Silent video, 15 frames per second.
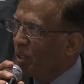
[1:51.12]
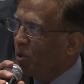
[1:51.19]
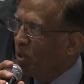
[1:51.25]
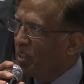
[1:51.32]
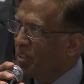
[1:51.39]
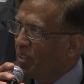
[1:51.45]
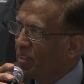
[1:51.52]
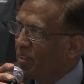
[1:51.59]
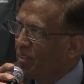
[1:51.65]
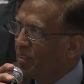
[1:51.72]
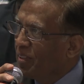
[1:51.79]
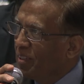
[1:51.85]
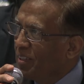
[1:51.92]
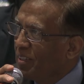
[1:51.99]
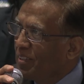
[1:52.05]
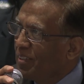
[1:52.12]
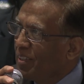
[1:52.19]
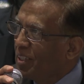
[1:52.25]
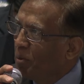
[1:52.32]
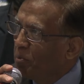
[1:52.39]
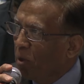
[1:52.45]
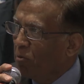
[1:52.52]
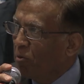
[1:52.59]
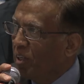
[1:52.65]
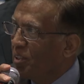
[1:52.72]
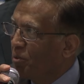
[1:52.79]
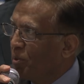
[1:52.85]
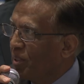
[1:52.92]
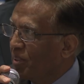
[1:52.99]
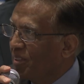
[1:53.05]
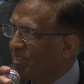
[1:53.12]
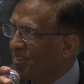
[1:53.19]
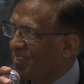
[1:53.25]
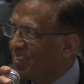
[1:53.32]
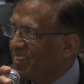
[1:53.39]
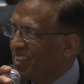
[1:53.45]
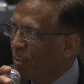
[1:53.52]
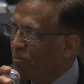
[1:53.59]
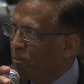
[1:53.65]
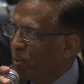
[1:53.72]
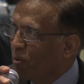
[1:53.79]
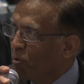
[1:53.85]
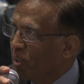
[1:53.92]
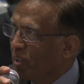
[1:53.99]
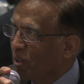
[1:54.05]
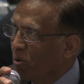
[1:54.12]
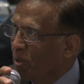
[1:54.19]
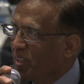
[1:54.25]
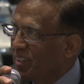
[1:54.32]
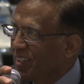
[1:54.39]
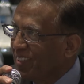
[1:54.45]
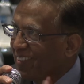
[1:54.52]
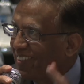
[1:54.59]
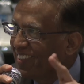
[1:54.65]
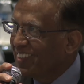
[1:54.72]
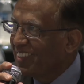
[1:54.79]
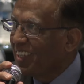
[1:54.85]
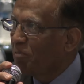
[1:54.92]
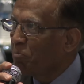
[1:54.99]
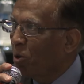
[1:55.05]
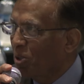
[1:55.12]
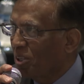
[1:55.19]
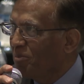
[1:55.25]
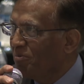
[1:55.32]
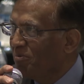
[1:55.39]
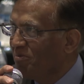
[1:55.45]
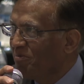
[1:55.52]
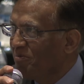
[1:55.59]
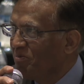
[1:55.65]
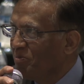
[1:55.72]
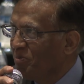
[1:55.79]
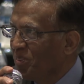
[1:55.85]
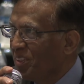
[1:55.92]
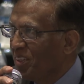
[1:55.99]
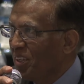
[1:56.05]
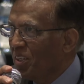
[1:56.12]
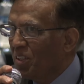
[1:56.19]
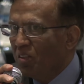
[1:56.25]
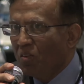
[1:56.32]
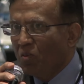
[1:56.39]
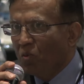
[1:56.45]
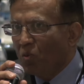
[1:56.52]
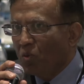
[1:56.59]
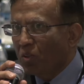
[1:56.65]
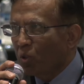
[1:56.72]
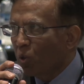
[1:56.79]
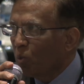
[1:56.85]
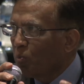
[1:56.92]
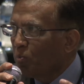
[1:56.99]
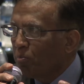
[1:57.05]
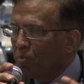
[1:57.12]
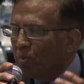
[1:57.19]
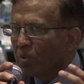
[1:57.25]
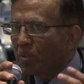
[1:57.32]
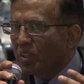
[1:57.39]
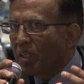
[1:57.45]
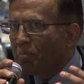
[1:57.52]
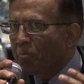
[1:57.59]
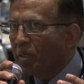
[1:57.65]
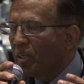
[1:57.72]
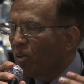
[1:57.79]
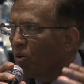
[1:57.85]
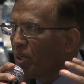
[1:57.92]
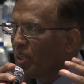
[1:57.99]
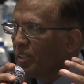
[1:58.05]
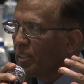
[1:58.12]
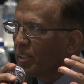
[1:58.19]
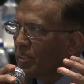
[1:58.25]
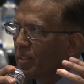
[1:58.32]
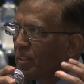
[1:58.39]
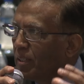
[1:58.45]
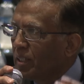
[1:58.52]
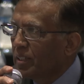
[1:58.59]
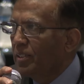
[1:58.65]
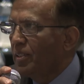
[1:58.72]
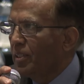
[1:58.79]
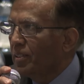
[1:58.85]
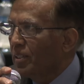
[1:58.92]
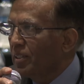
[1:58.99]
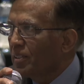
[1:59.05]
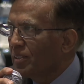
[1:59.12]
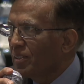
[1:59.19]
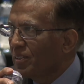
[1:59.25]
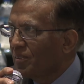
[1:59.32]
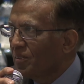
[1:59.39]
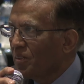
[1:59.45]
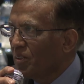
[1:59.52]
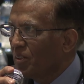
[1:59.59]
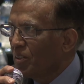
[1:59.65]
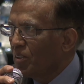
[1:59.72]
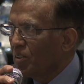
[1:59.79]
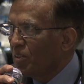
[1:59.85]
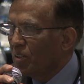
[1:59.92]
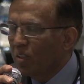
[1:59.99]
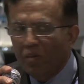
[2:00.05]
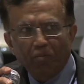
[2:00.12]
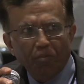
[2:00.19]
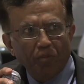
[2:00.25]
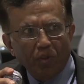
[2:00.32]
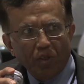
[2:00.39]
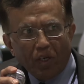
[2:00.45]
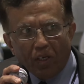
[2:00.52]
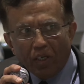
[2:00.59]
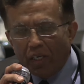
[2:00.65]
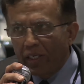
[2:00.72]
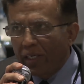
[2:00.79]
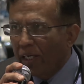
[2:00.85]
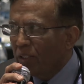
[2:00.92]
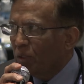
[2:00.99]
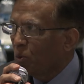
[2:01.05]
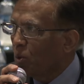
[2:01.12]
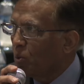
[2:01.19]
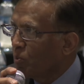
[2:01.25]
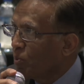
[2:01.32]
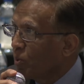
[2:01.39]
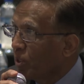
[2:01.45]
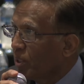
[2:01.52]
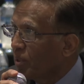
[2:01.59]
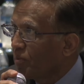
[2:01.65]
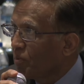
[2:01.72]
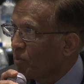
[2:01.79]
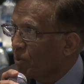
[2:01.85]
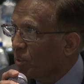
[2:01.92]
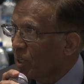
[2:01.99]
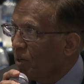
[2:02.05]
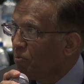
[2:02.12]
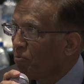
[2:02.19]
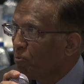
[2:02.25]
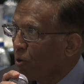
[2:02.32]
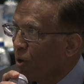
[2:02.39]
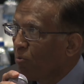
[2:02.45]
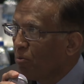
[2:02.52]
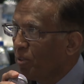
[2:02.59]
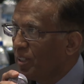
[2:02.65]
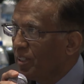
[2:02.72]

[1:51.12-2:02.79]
Regulation is the tip of iceberg. Self-regulation is that bottom. So tip can only just nudge the things. The, it has to uh, come from